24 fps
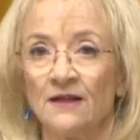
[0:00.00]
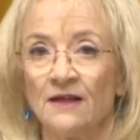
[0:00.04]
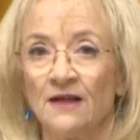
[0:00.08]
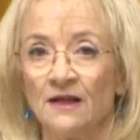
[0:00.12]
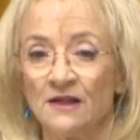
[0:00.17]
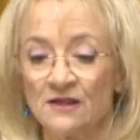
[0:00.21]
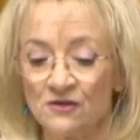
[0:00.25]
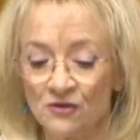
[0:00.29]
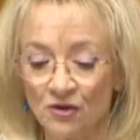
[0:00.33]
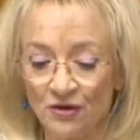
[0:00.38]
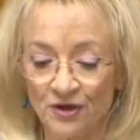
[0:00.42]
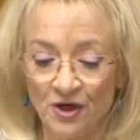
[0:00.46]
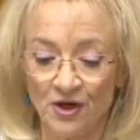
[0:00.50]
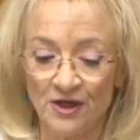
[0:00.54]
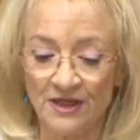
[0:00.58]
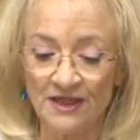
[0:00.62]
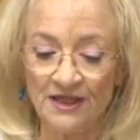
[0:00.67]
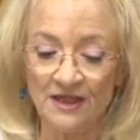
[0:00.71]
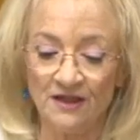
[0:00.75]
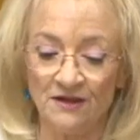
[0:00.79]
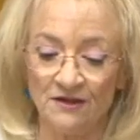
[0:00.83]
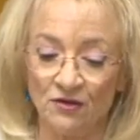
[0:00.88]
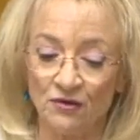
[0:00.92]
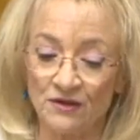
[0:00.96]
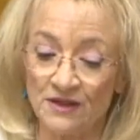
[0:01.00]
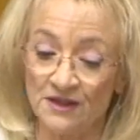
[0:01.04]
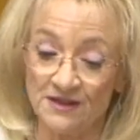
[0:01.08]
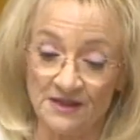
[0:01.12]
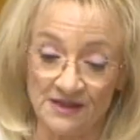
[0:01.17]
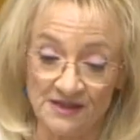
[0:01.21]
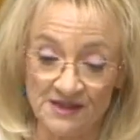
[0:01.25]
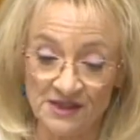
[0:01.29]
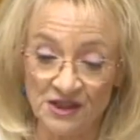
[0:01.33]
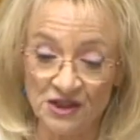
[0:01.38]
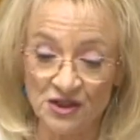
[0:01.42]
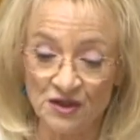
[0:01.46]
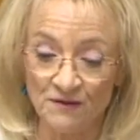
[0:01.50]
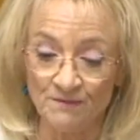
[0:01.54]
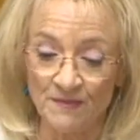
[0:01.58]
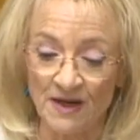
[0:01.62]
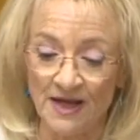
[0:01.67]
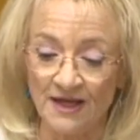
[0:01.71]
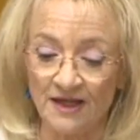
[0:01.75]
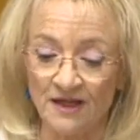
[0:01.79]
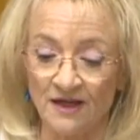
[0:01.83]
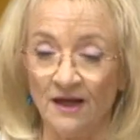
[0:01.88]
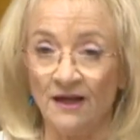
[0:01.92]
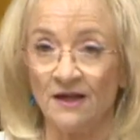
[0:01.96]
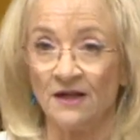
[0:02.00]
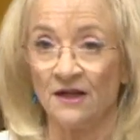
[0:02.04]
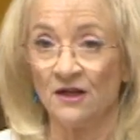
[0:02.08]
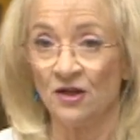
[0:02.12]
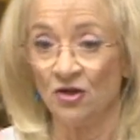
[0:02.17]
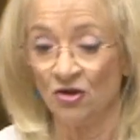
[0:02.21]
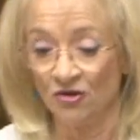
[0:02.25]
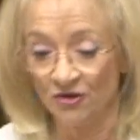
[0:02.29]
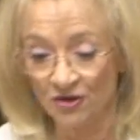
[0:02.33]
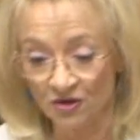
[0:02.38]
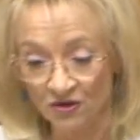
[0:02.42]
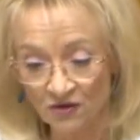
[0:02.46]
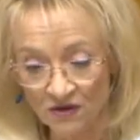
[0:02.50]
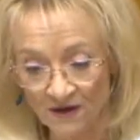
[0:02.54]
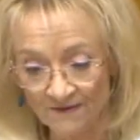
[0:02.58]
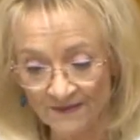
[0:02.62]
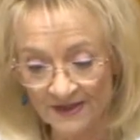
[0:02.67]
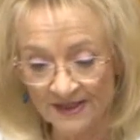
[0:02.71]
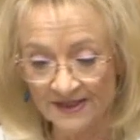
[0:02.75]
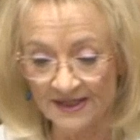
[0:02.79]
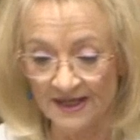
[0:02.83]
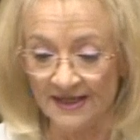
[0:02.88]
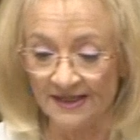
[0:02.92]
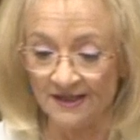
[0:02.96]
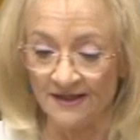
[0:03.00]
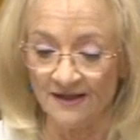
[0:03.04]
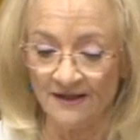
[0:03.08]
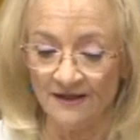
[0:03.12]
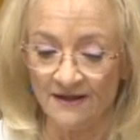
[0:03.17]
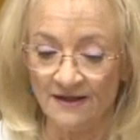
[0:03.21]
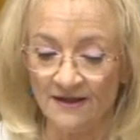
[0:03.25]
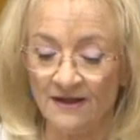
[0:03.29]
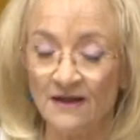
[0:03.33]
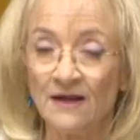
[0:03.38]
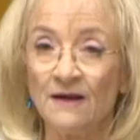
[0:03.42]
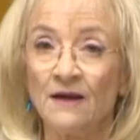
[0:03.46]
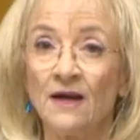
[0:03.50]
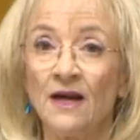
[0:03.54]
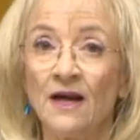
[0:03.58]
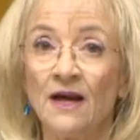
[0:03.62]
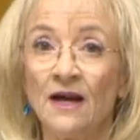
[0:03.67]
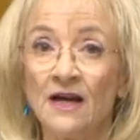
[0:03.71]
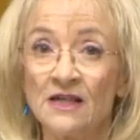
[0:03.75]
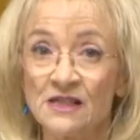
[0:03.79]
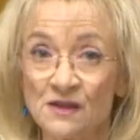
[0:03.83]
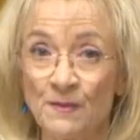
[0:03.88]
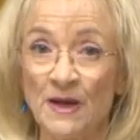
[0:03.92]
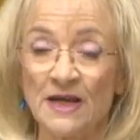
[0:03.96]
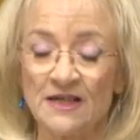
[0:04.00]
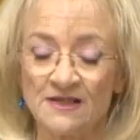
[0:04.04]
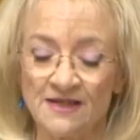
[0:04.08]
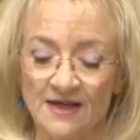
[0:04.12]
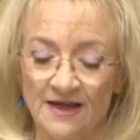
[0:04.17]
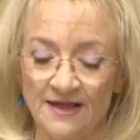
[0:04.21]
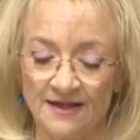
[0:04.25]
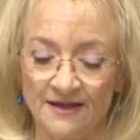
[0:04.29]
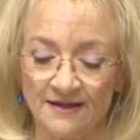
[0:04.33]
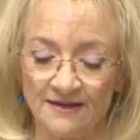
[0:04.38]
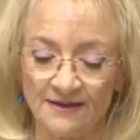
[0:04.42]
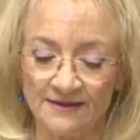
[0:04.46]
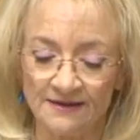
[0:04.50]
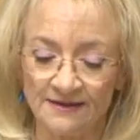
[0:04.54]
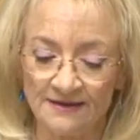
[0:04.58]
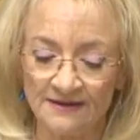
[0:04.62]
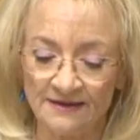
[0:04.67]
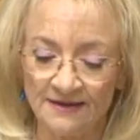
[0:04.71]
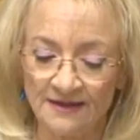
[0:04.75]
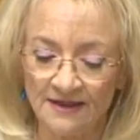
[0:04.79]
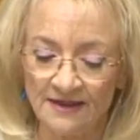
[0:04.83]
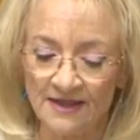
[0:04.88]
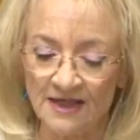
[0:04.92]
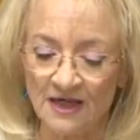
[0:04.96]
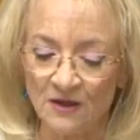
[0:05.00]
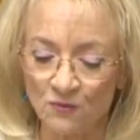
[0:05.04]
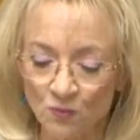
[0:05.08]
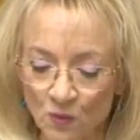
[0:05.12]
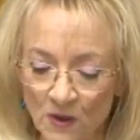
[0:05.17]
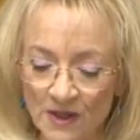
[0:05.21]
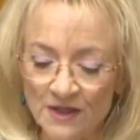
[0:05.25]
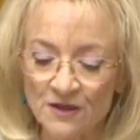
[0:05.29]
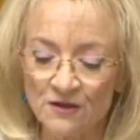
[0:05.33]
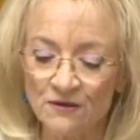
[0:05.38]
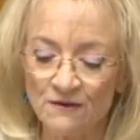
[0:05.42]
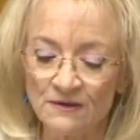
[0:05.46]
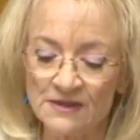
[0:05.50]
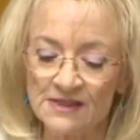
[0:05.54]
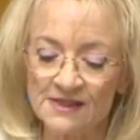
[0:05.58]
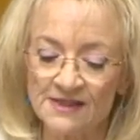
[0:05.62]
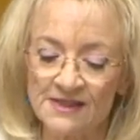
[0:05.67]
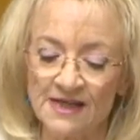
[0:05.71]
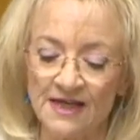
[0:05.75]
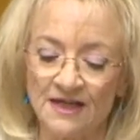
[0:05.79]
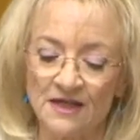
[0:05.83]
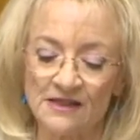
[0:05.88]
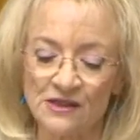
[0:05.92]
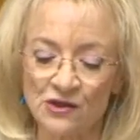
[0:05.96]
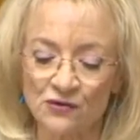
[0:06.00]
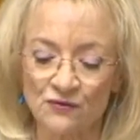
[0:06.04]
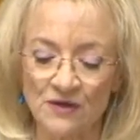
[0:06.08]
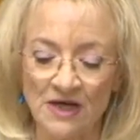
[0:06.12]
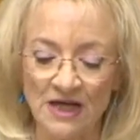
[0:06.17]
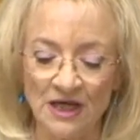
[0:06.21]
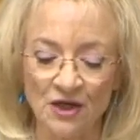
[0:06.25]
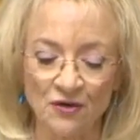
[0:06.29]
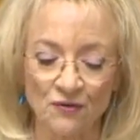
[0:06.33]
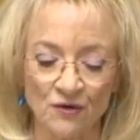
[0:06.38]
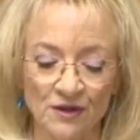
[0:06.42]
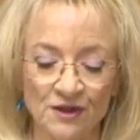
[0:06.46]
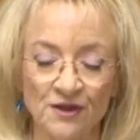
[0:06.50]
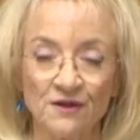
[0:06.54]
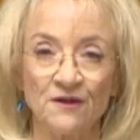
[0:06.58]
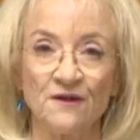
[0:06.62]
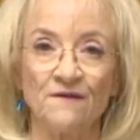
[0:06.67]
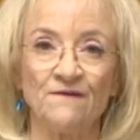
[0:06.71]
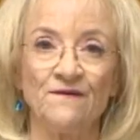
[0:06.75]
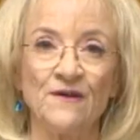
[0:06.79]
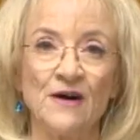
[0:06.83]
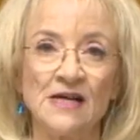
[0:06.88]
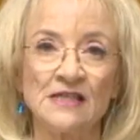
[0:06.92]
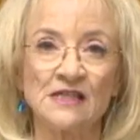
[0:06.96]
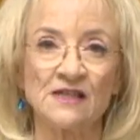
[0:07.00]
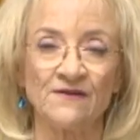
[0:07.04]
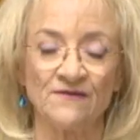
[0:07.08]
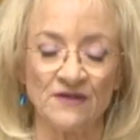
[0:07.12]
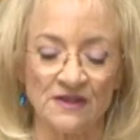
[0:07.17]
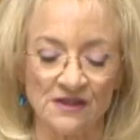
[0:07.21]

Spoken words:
not only not a decision-maker, not a commentator, a spectator, and one who has set Australia on a divisive and